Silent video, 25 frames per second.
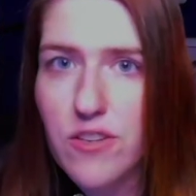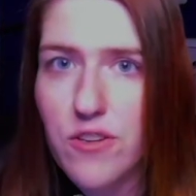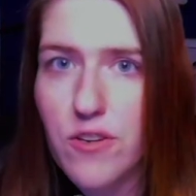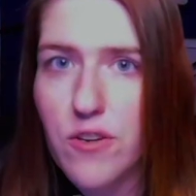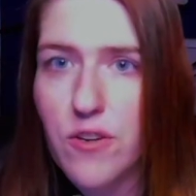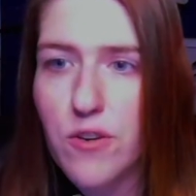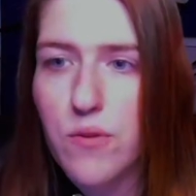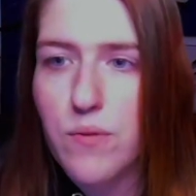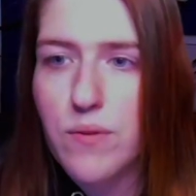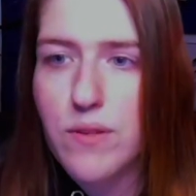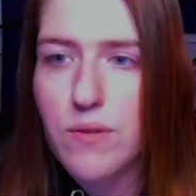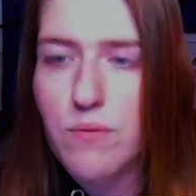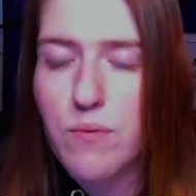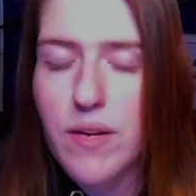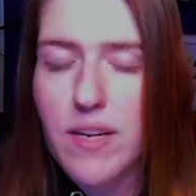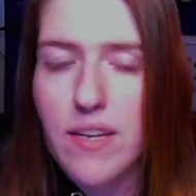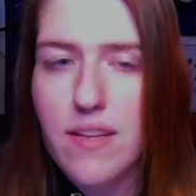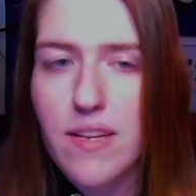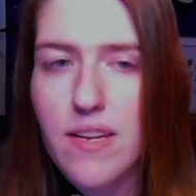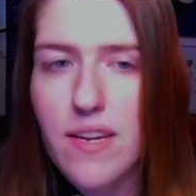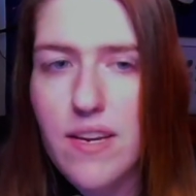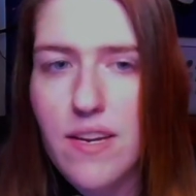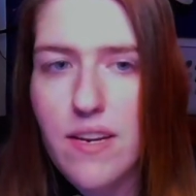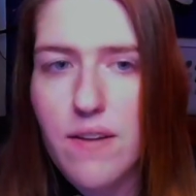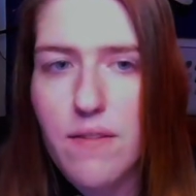who was one of
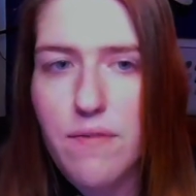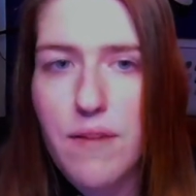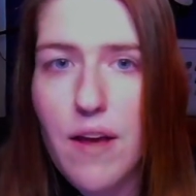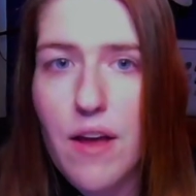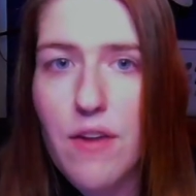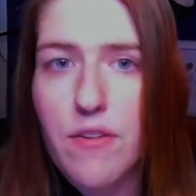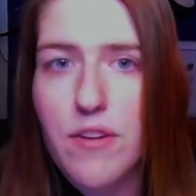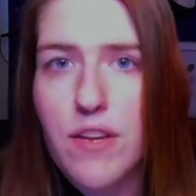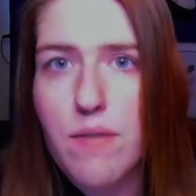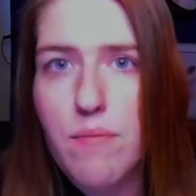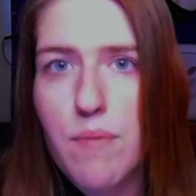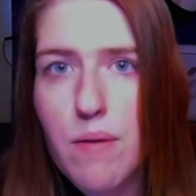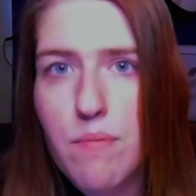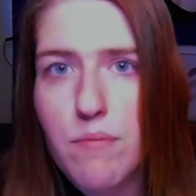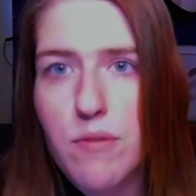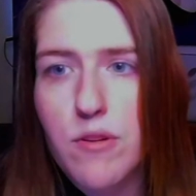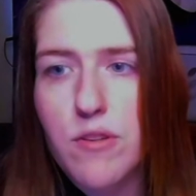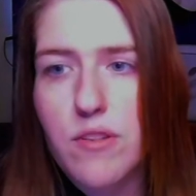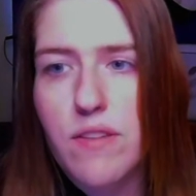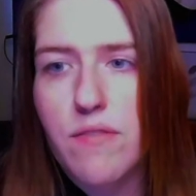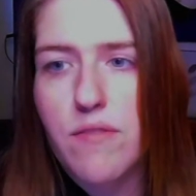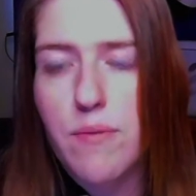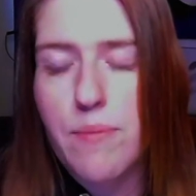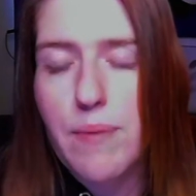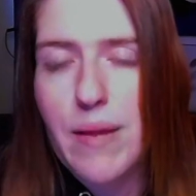the founding members of
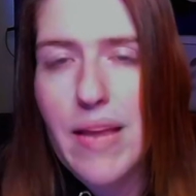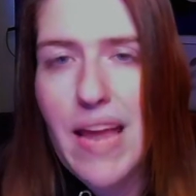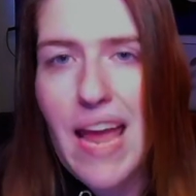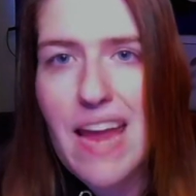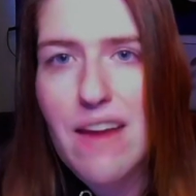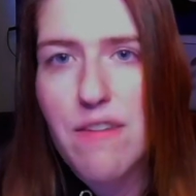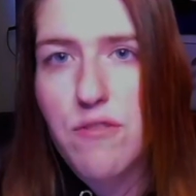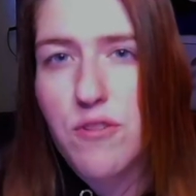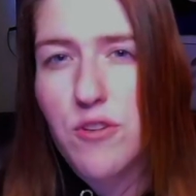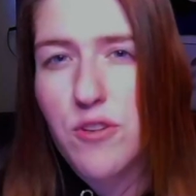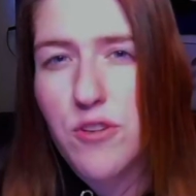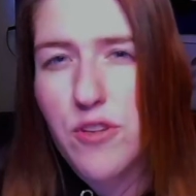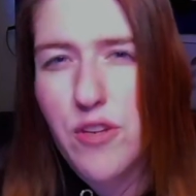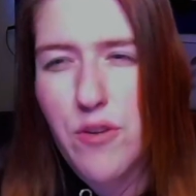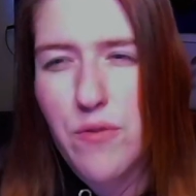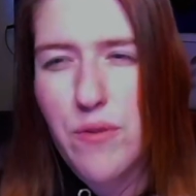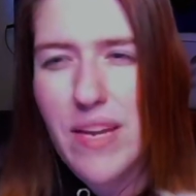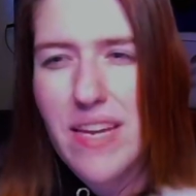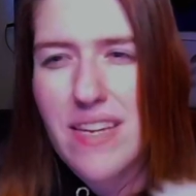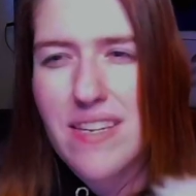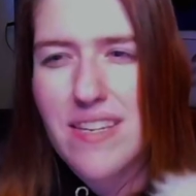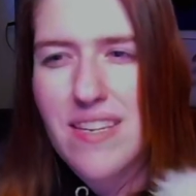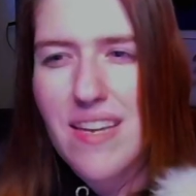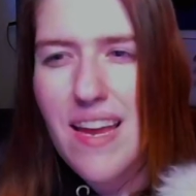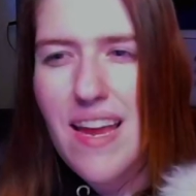the behavioral unit
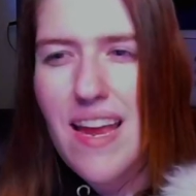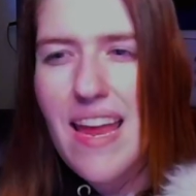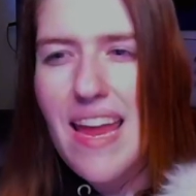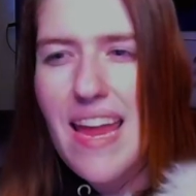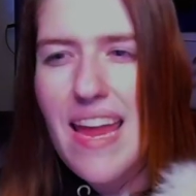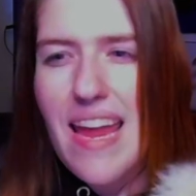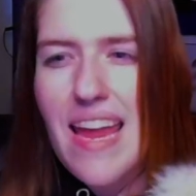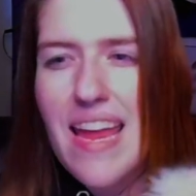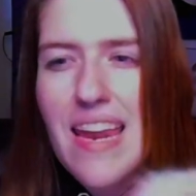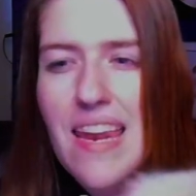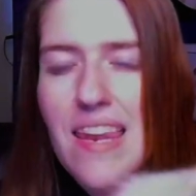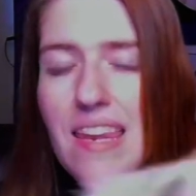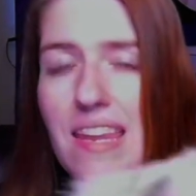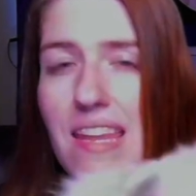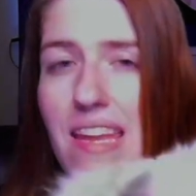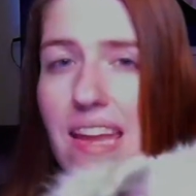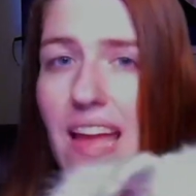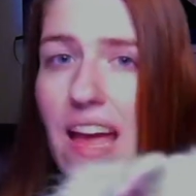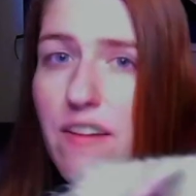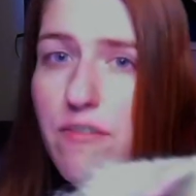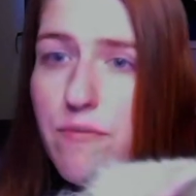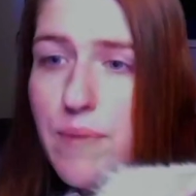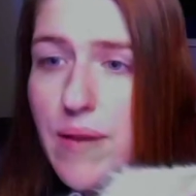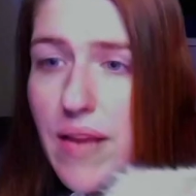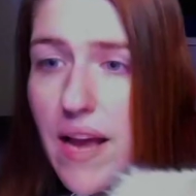in the
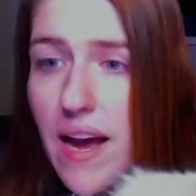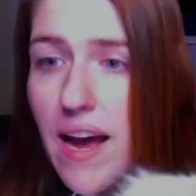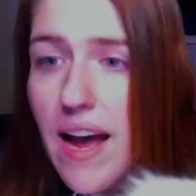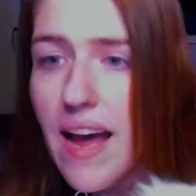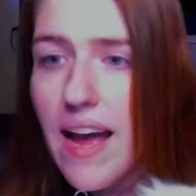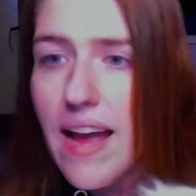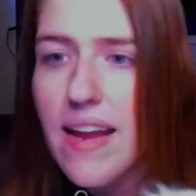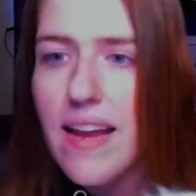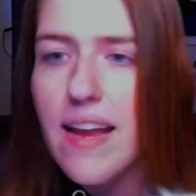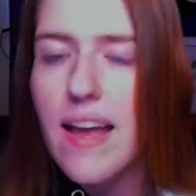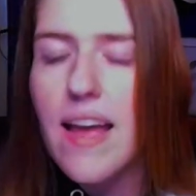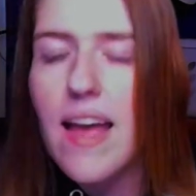FBI.